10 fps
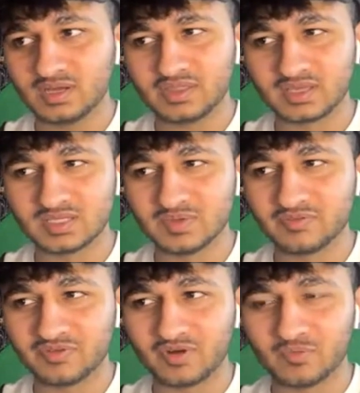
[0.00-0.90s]
I think he's been
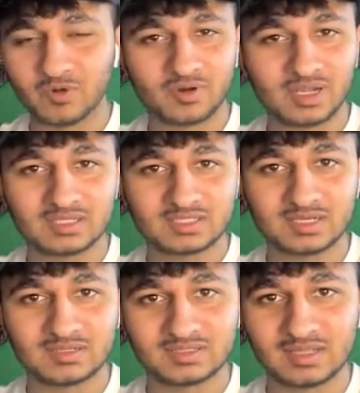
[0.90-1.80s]
thrown world-class
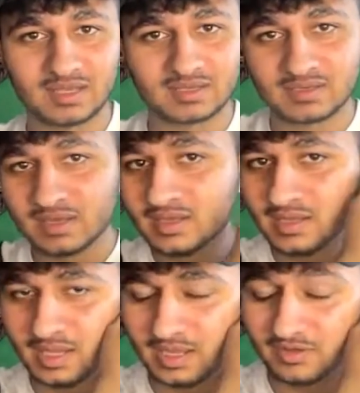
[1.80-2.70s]
shouts like
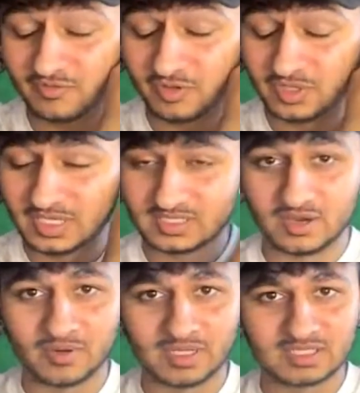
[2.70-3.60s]
a few years
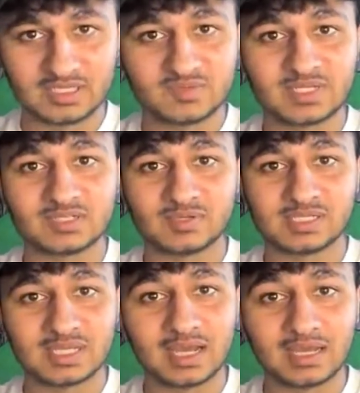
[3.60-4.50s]
ago, especially when
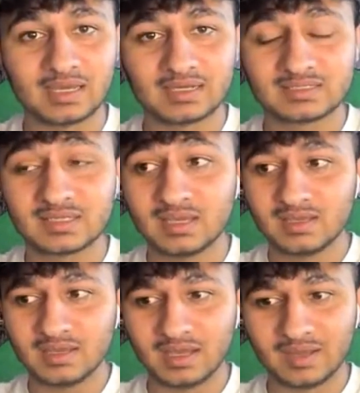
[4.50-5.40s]
he's at Ajax.
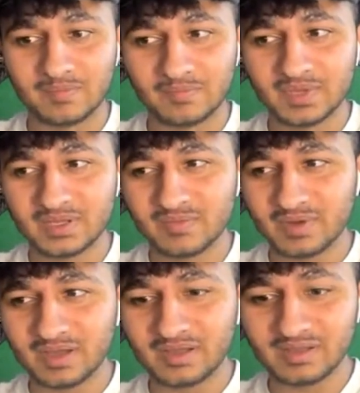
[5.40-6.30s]

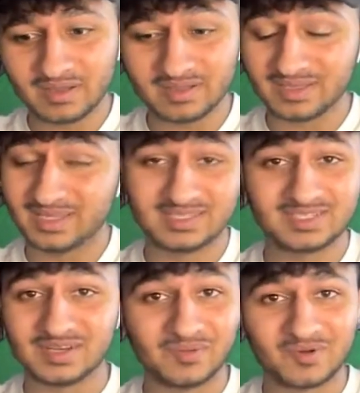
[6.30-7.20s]
But he's just
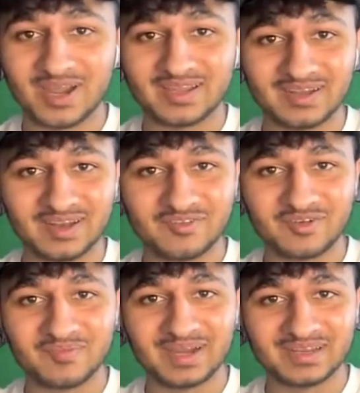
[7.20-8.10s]
an upgrade on
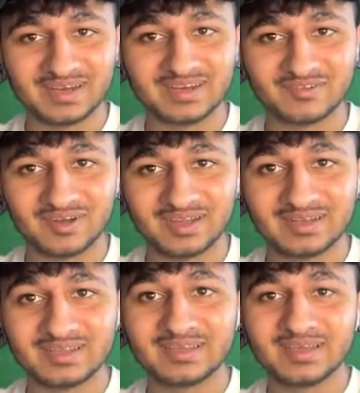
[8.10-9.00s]
everything Man United have got, isn't
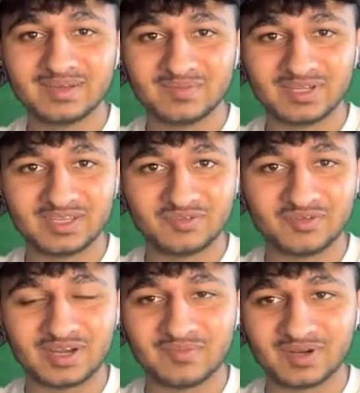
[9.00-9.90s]
he? But
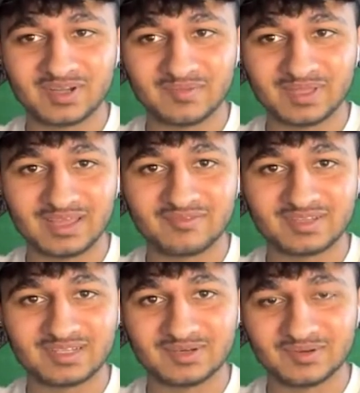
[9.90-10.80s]
Fred and McTominay they have to
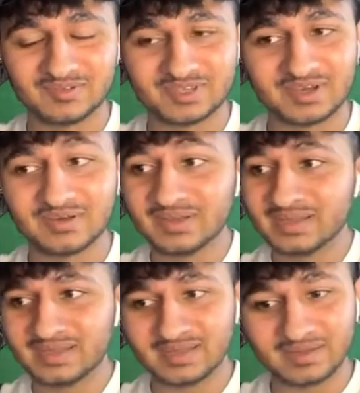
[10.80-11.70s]
deal with, so
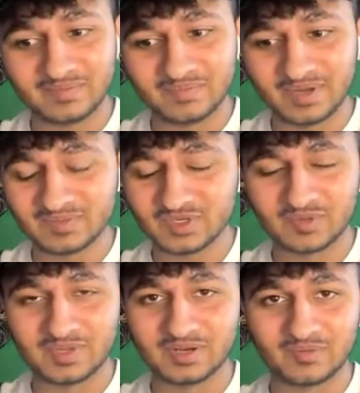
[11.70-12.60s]
I'm sure it'll
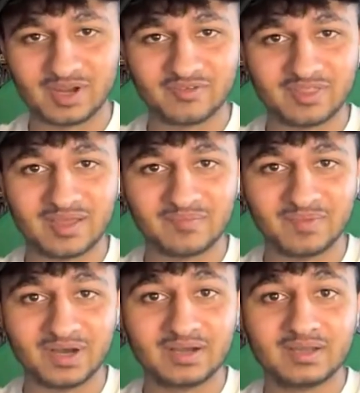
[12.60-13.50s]
be an upgrade for them.
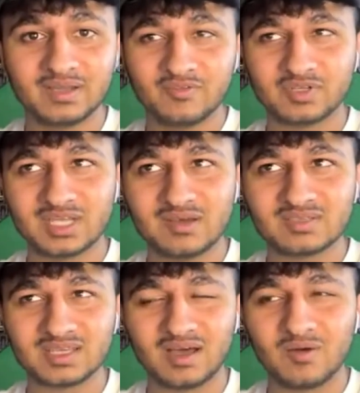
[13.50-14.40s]
But for
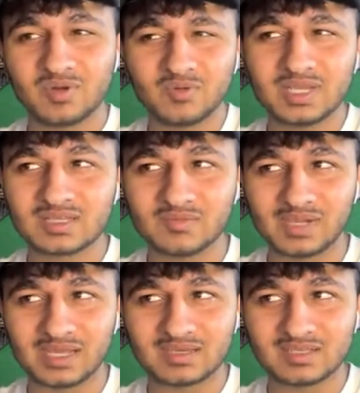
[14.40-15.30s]
Chelsea, I wonder where he's going to
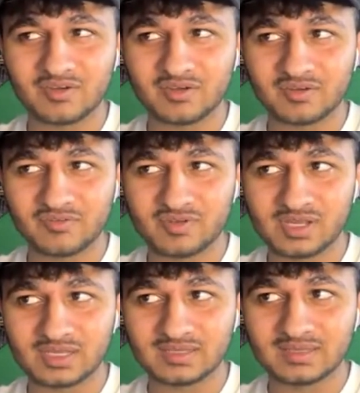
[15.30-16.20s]
play, because I feel
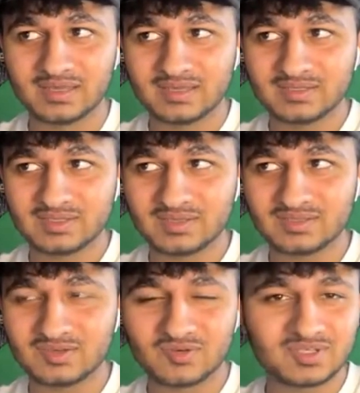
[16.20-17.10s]
like
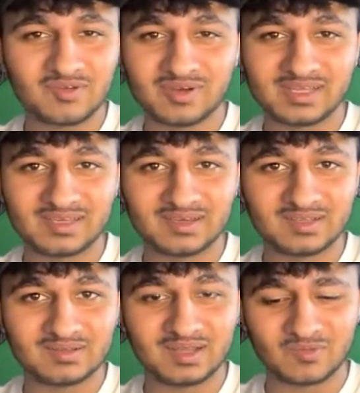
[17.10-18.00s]
Tuchel's not really
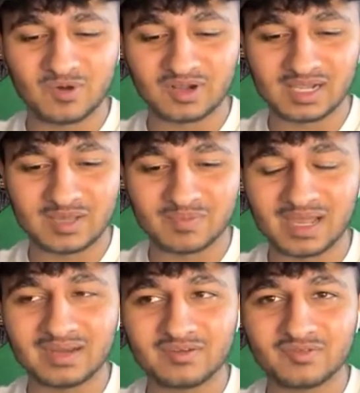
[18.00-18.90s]
got like one clear
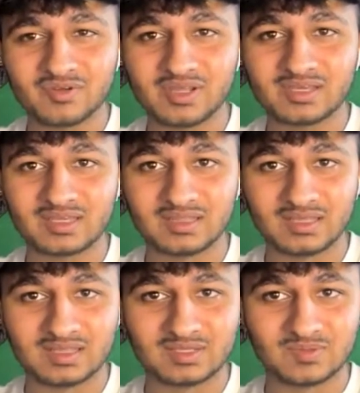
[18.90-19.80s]
plan. I feel like
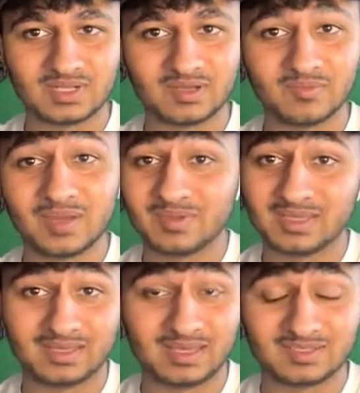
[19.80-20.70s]
in this window,
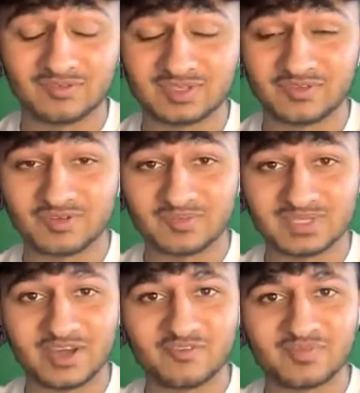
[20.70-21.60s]
maybe he has obviously for
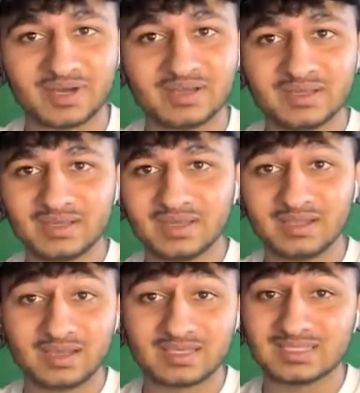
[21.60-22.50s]
himself, but
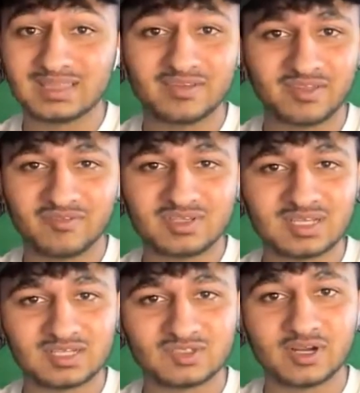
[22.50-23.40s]
like you said, they've not signed
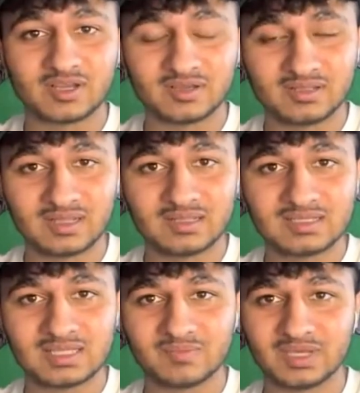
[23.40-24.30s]
a striker, and that's
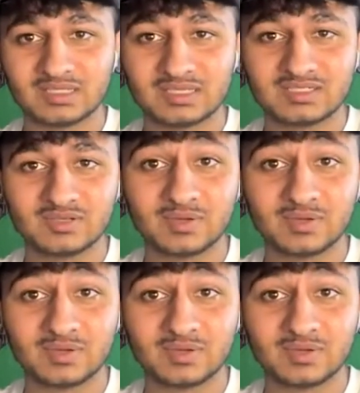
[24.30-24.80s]
their biggest issue.